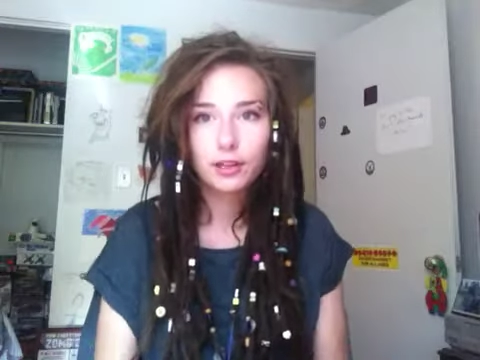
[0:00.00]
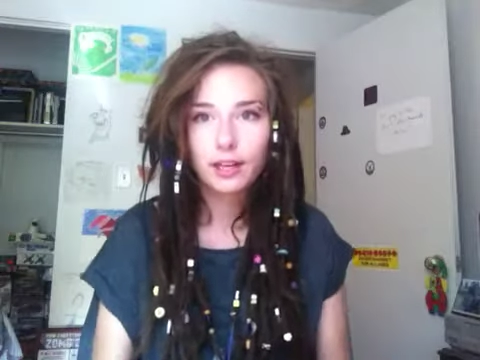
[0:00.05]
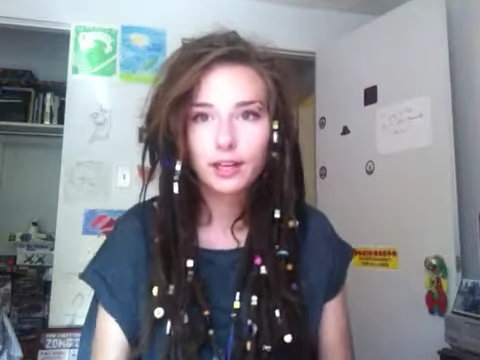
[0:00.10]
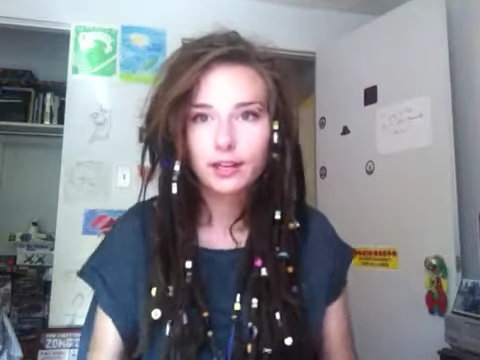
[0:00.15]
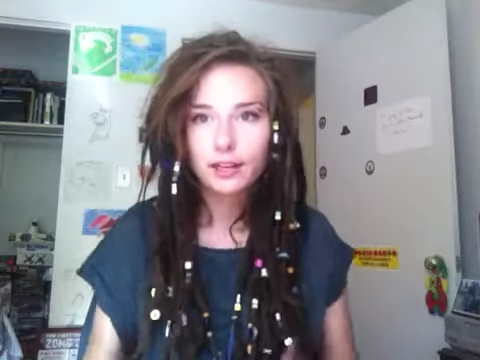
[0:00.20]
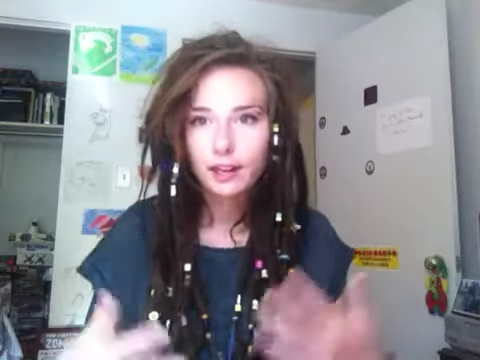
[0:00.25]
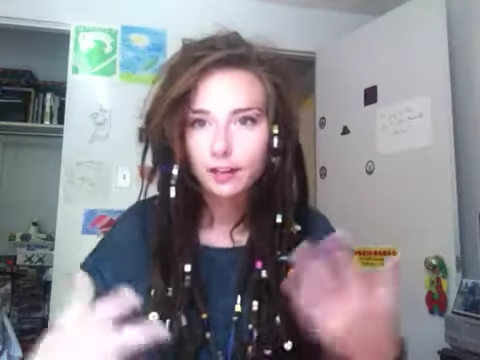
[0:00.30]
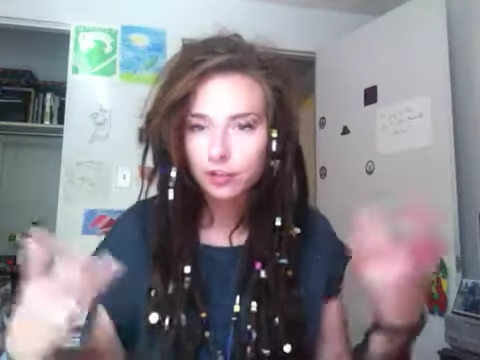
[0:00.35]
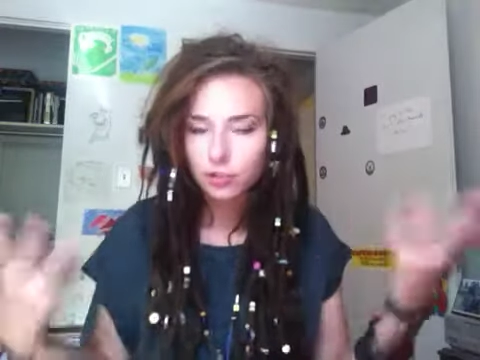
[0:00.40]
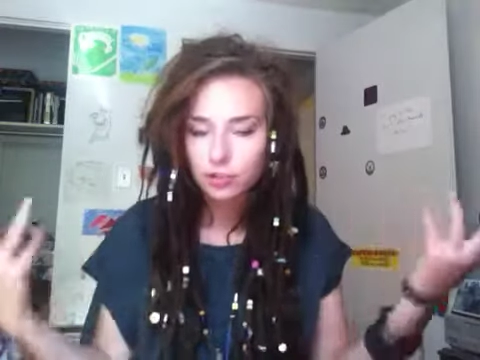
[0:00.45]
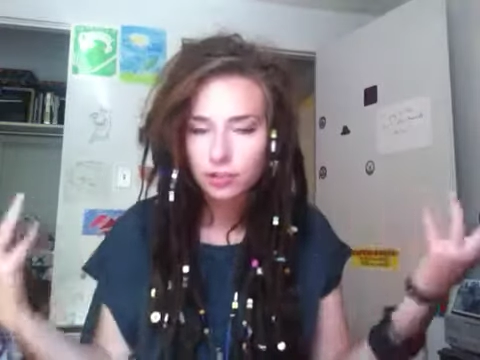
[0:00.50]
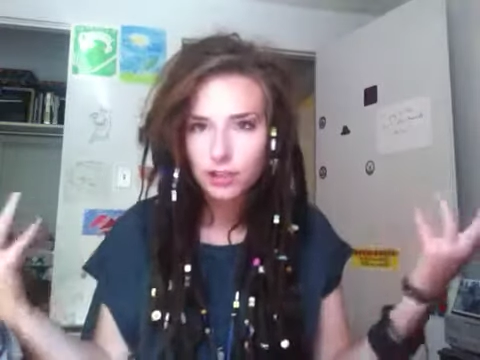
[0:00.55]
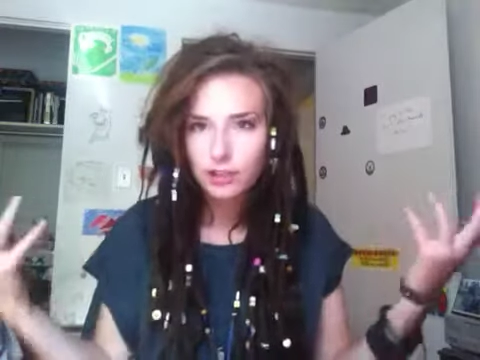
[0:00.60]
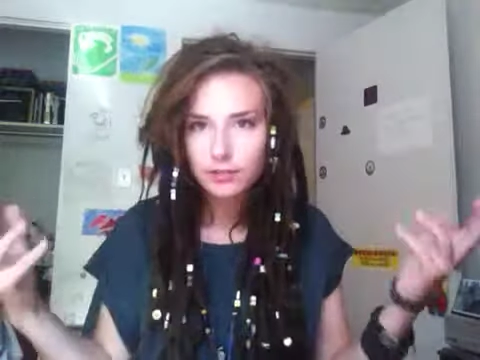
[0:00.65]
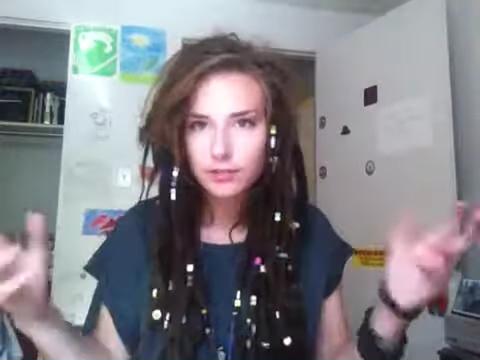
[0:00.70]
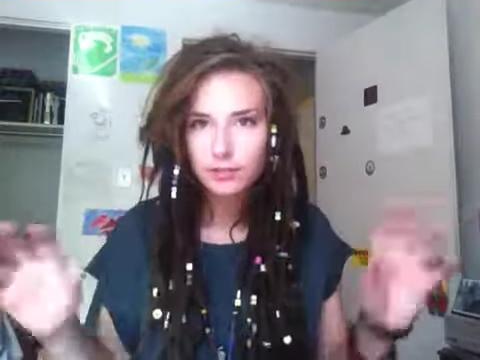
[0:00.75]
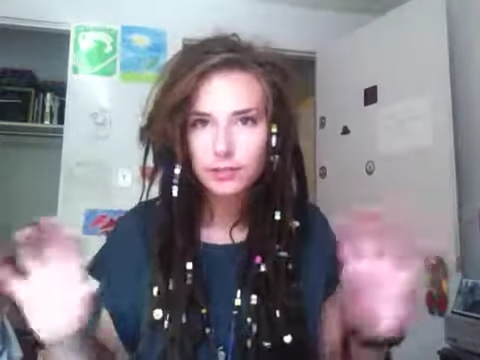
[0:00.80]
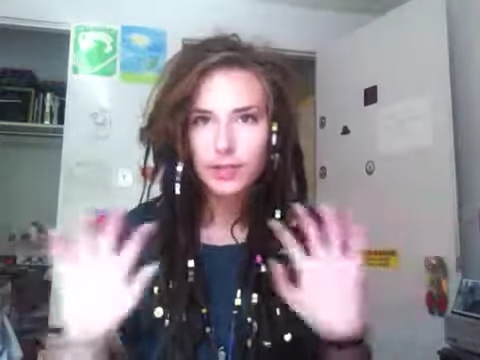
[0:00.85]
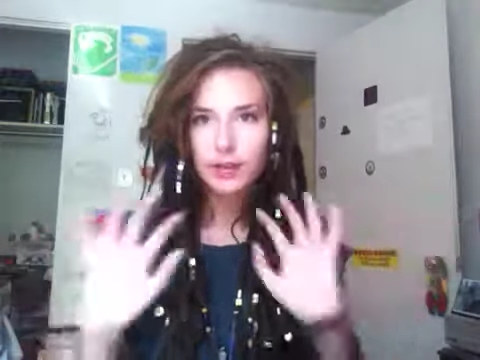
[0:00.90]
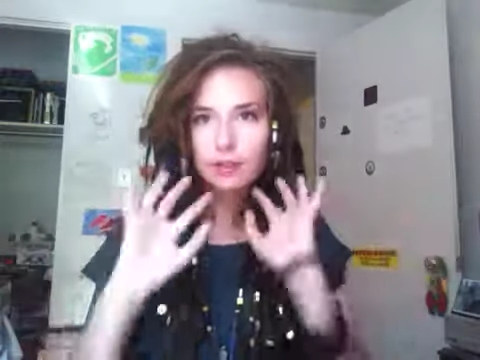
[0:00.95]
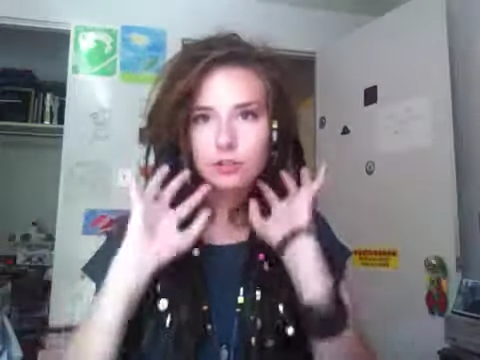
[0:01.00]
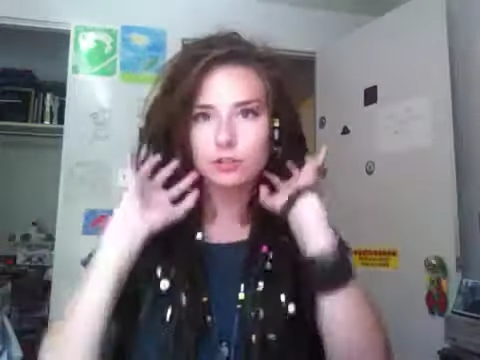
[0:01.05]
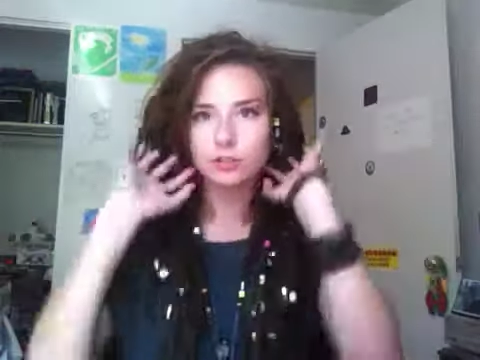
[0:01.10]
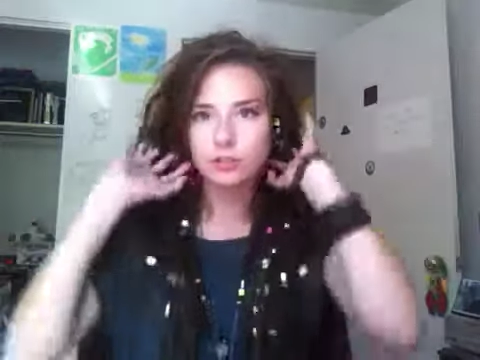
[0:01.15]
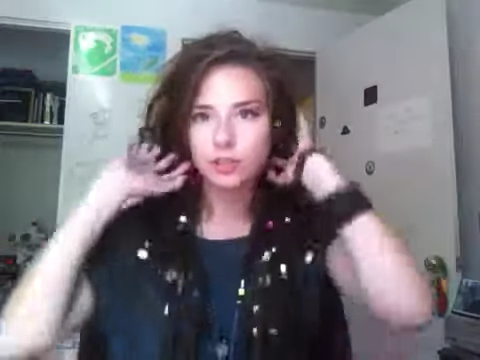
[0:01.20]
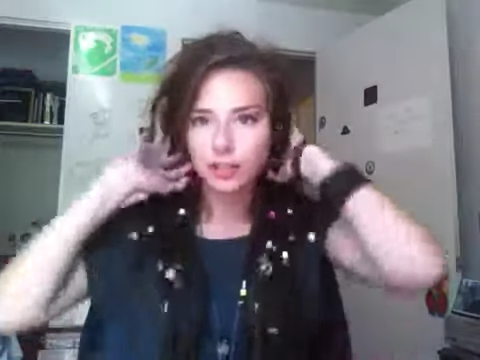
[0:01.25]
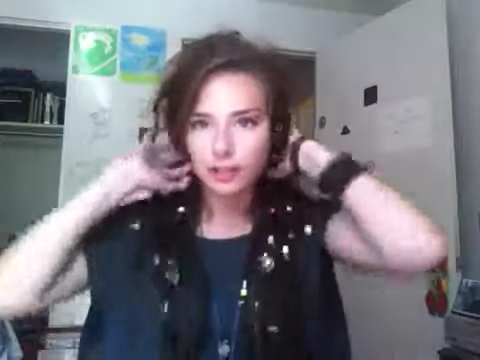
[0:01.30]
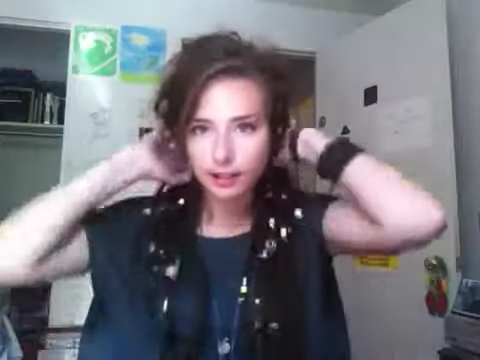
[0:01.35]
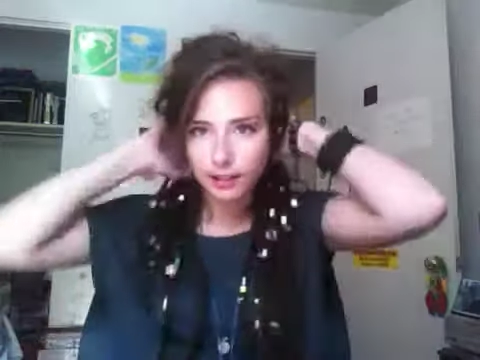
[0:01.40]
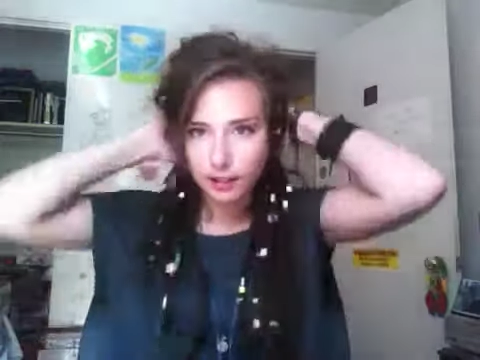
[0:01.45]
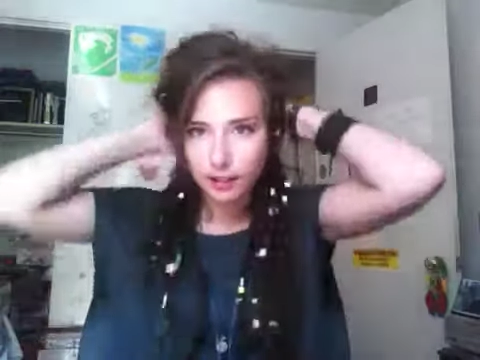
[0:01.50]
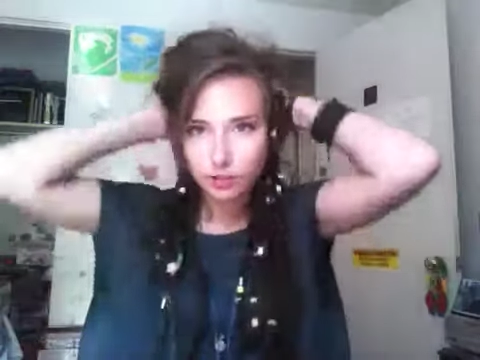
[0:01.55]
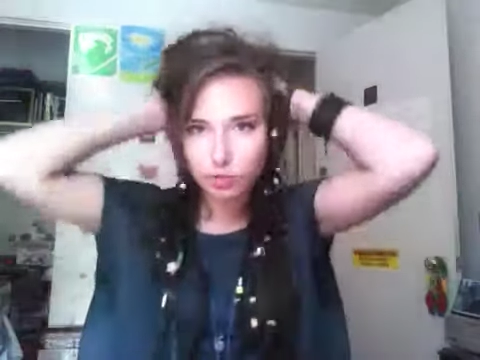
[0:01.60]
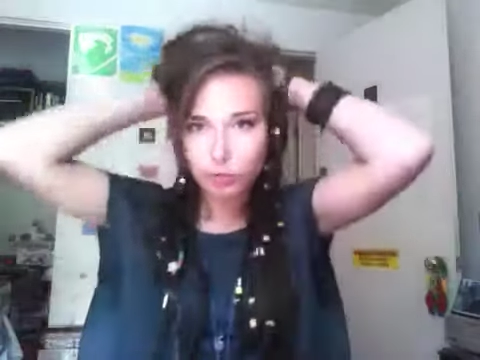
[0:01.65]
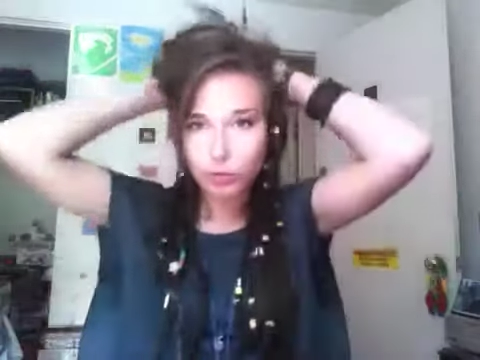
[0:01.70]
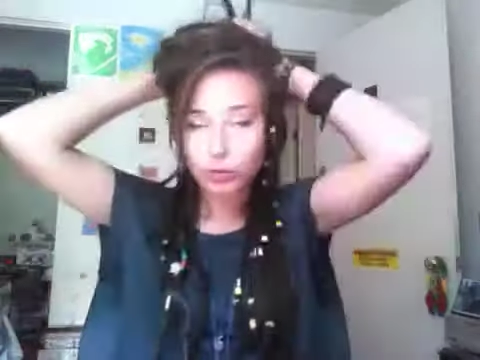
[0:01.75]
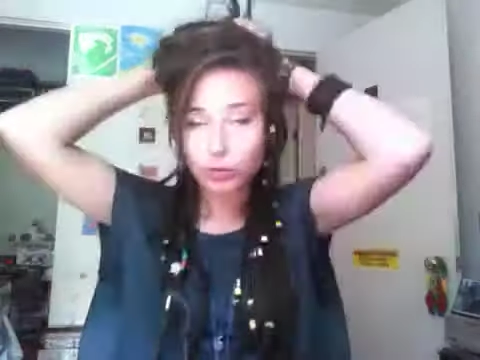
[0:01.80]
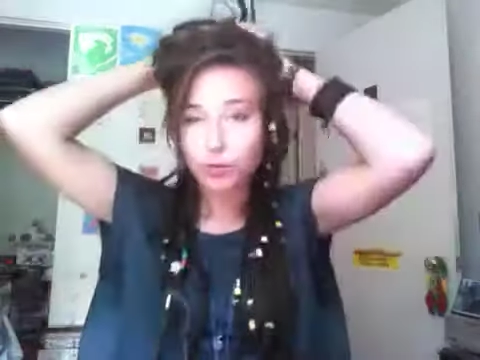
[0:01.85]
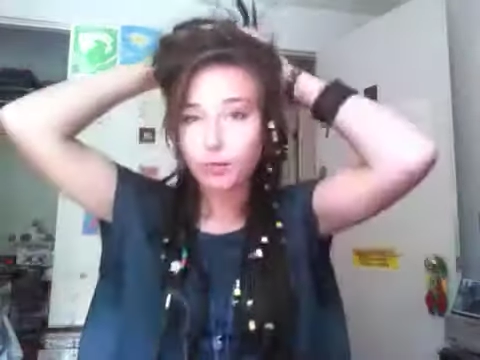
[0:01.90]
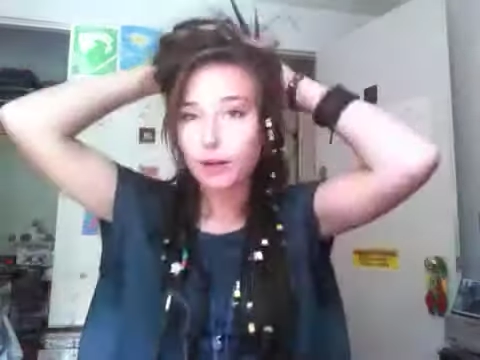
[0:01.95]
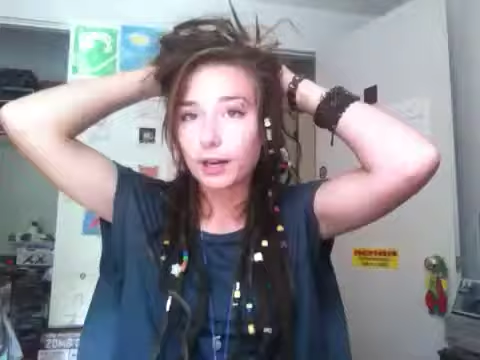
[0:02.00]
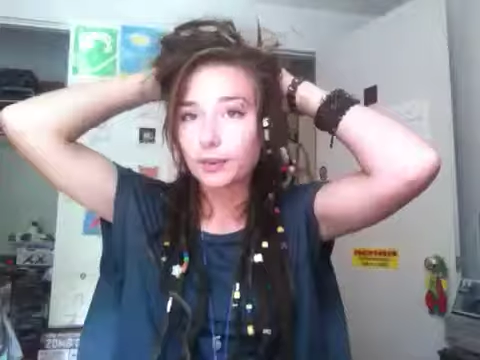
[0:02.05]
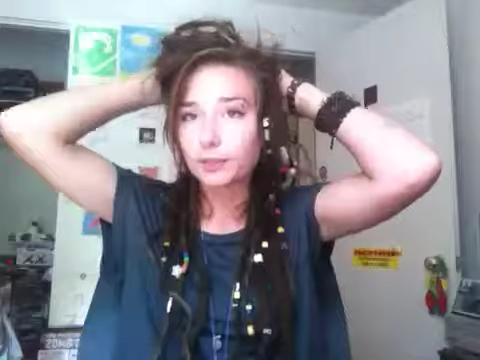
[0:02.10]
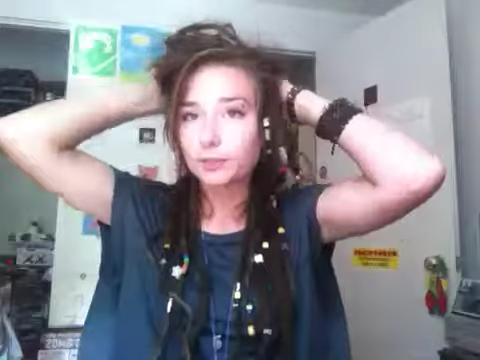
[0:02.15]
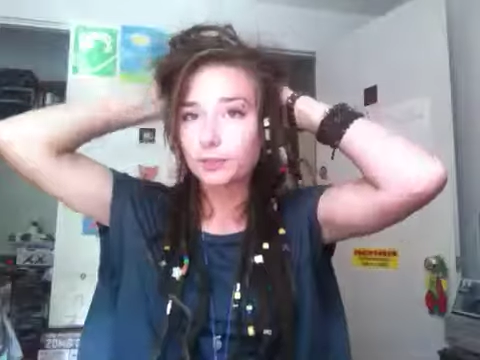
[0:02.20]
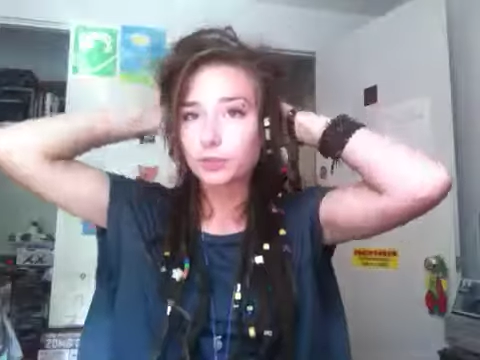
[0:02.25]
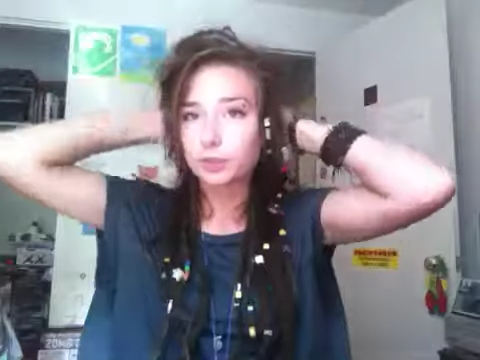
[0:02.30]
I can either just leave them down and just kind of like throw them up